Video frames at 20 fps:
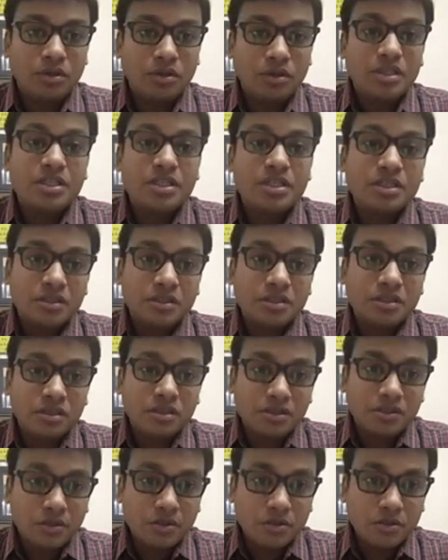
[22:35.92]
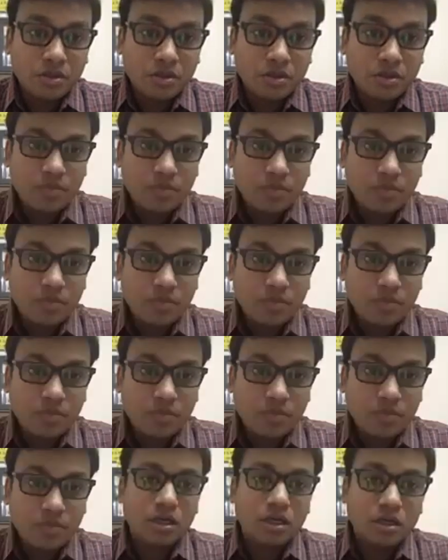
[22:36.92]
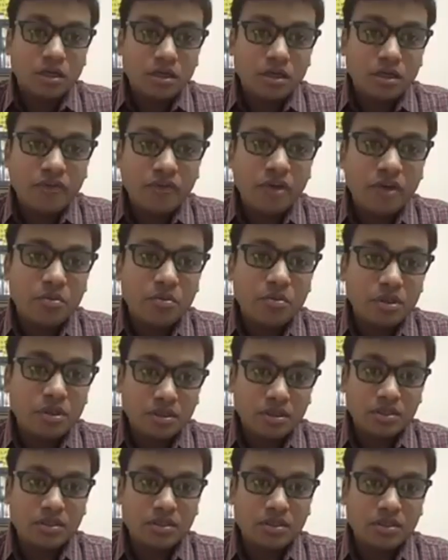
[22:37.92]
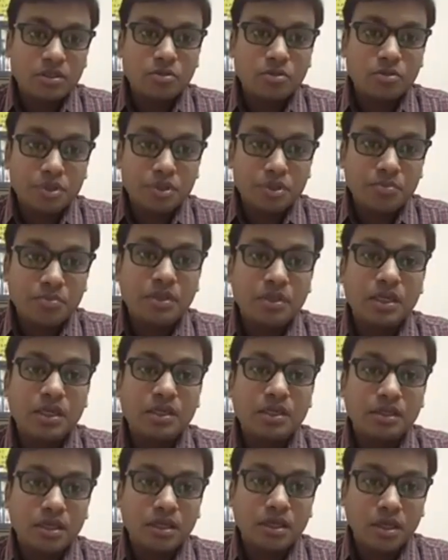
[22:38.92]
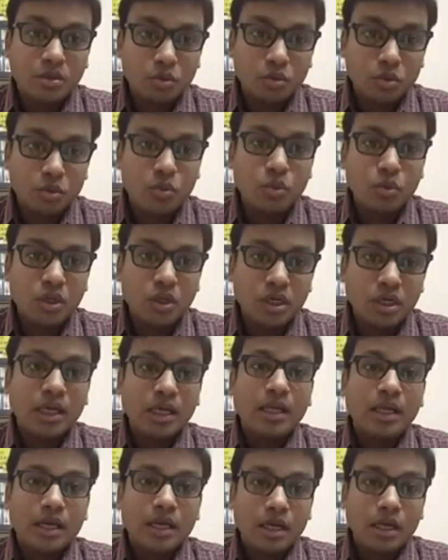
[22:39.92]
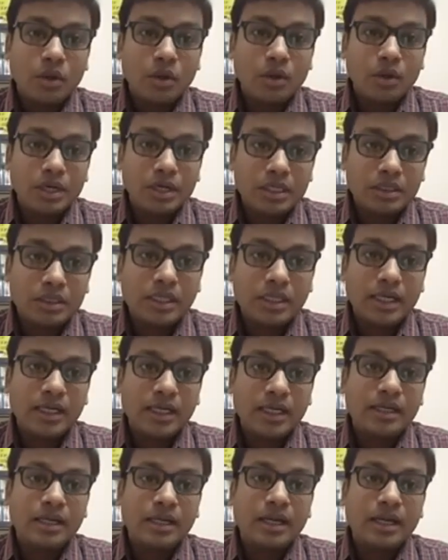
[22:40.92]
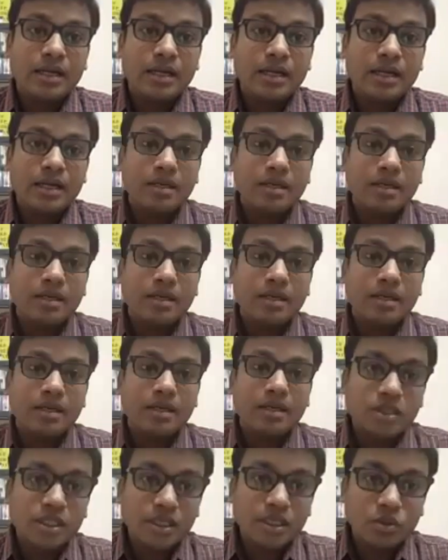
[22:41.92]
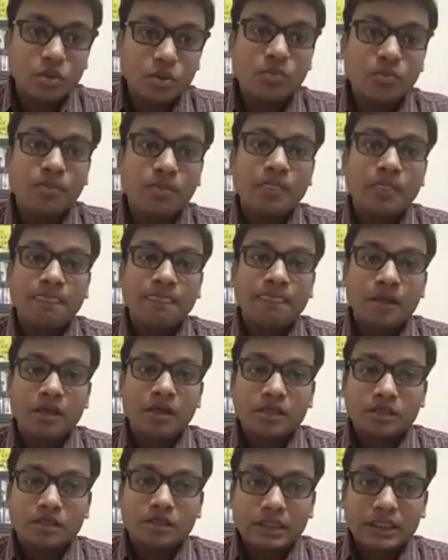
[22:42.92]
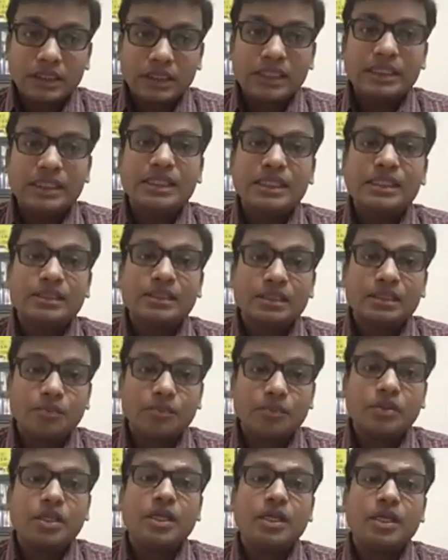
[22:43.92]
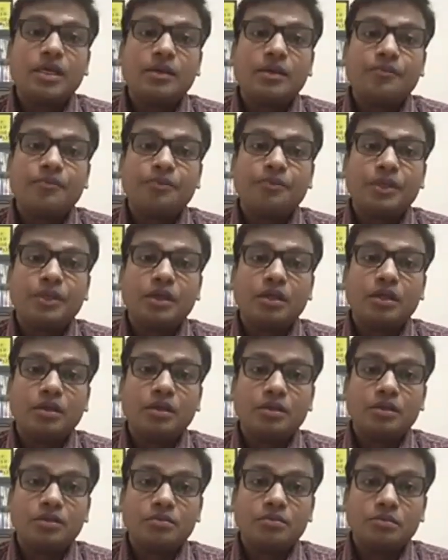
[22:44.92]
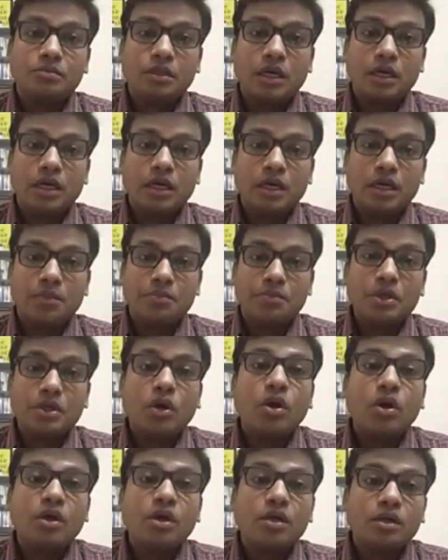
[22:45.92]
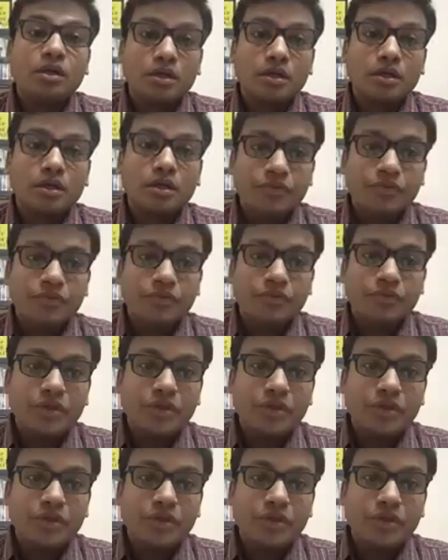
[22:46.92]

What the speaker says: on the digital system. There are different businesses or people are there who would now understand that they also need to see something beyond their